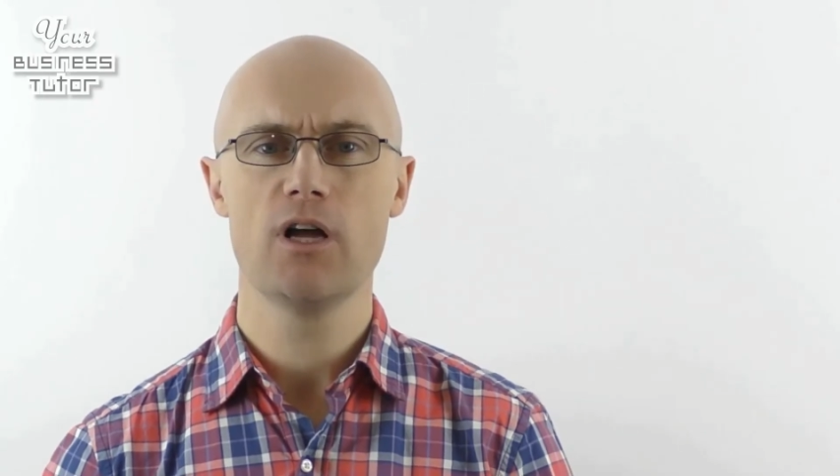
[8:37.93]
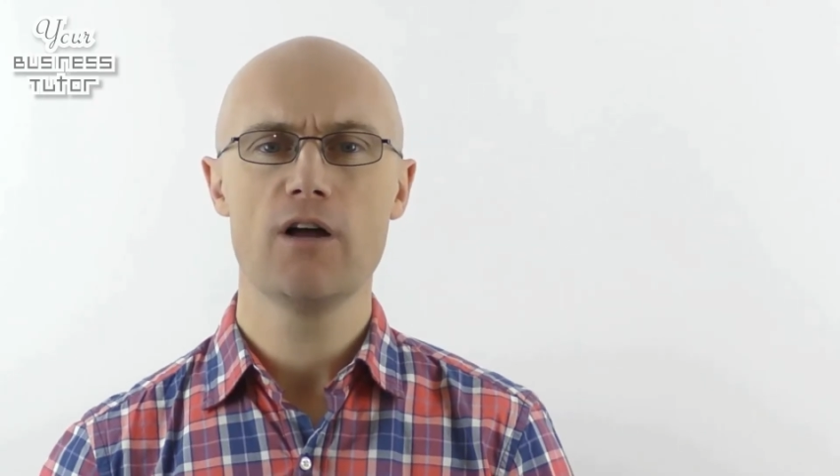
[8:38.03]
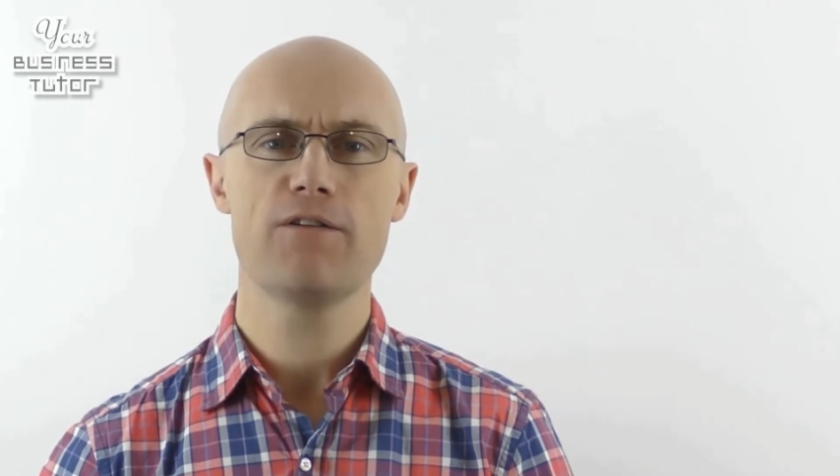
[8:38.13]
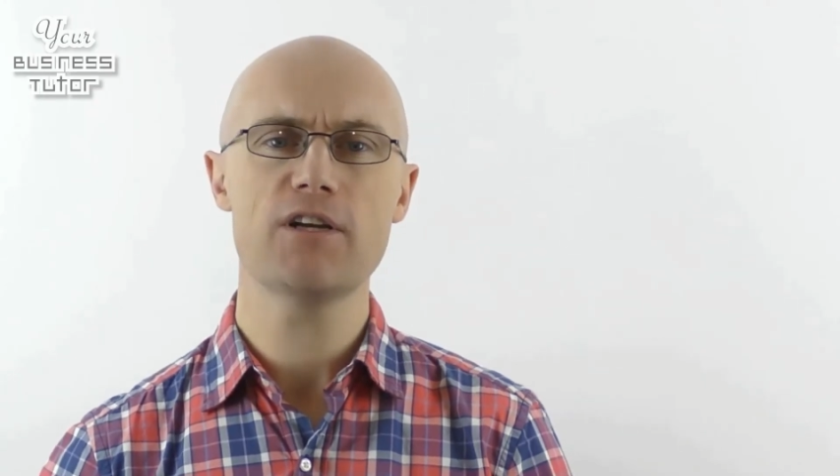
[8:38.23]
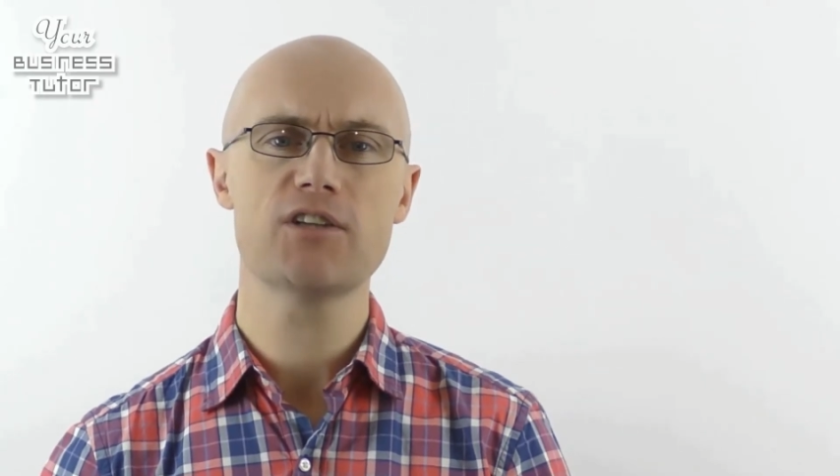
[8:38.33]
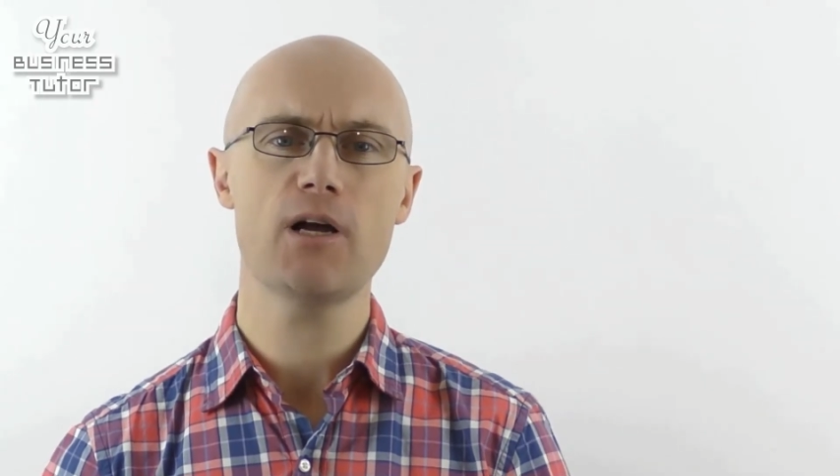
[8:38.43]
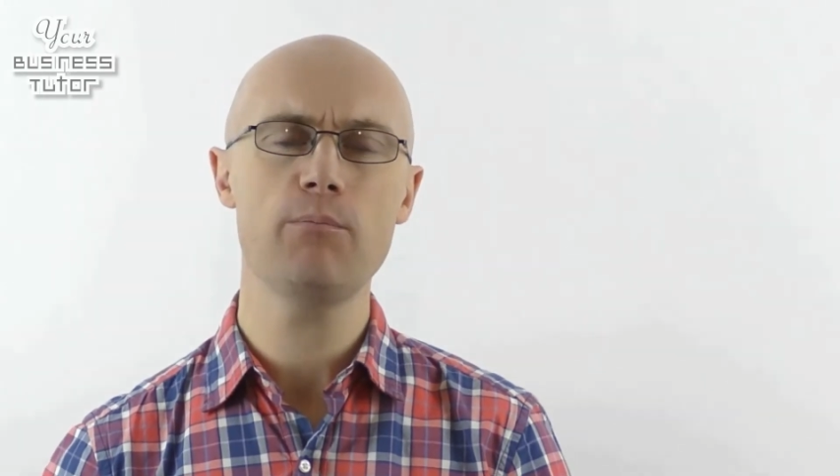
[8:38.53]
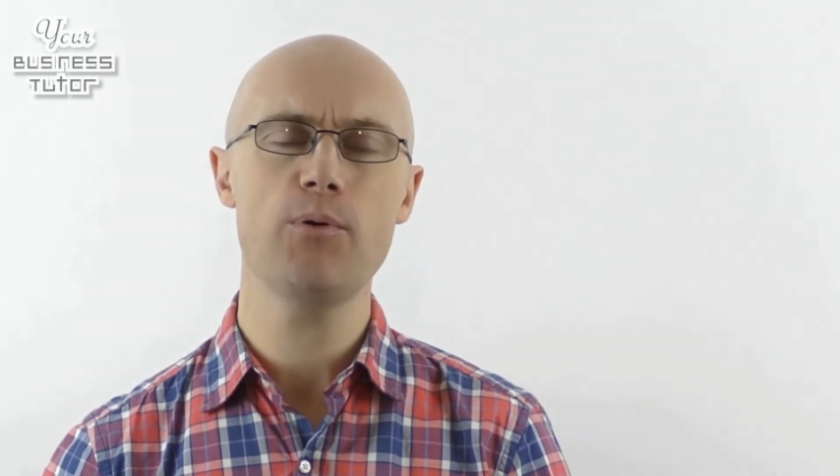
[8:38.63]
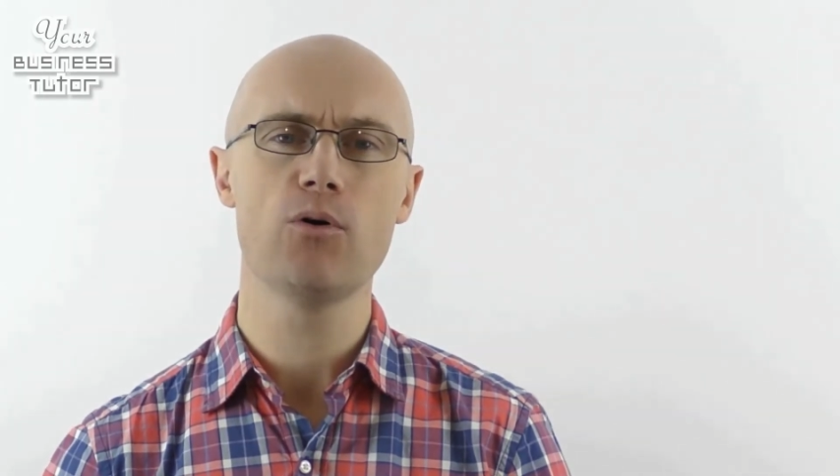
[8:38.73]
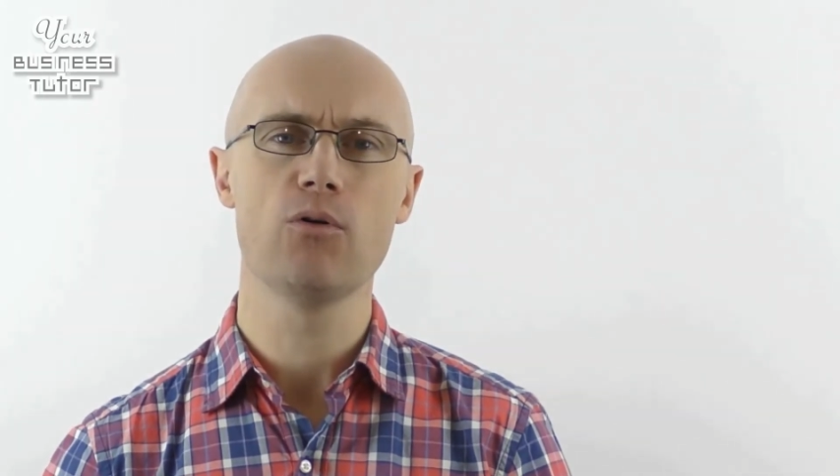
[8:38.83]
for
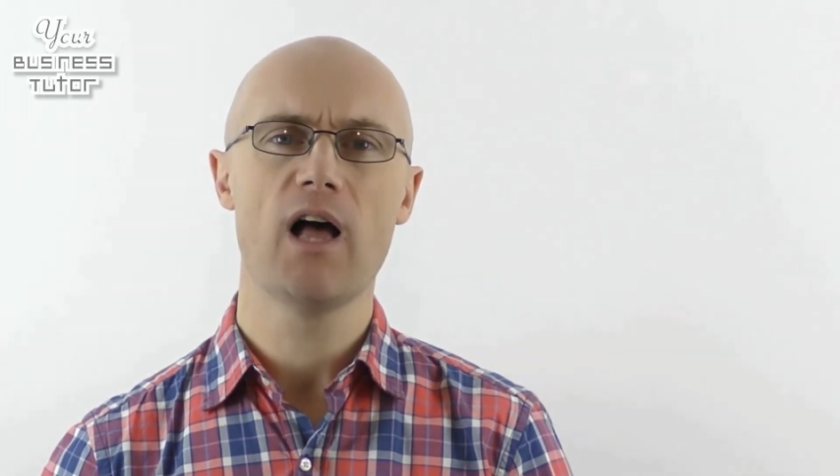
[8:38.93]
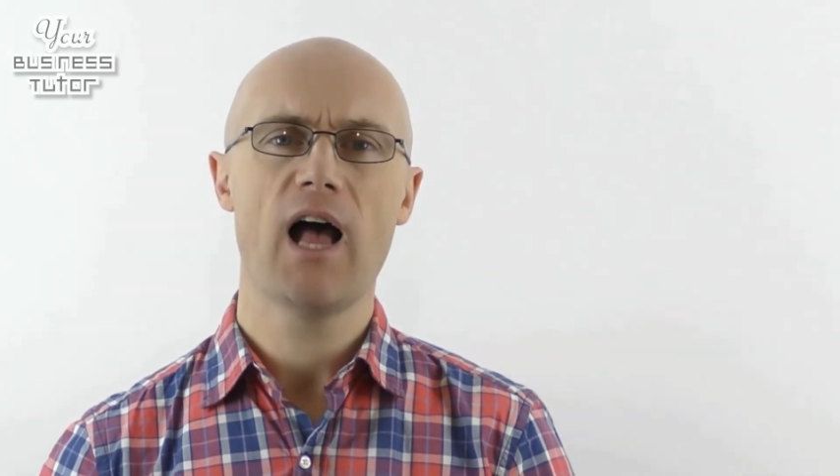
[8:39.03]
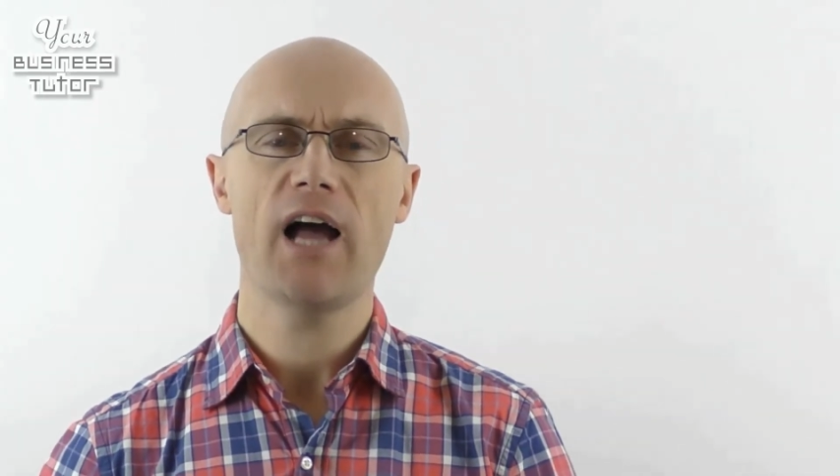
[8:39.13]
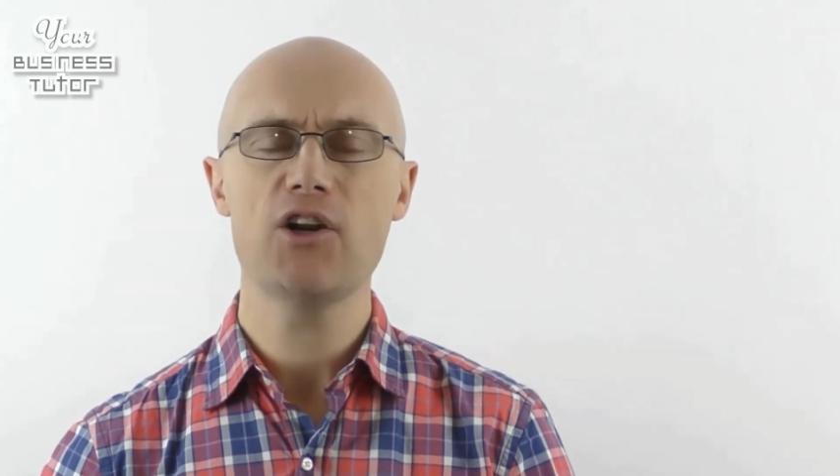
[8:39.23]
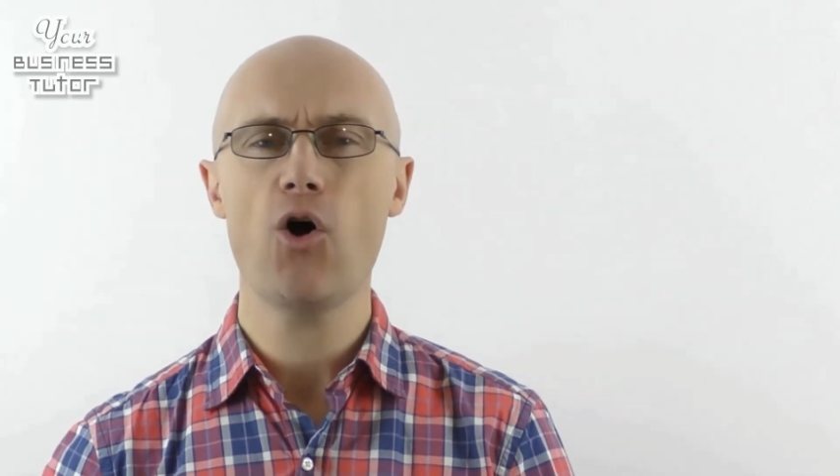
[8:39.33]
example, an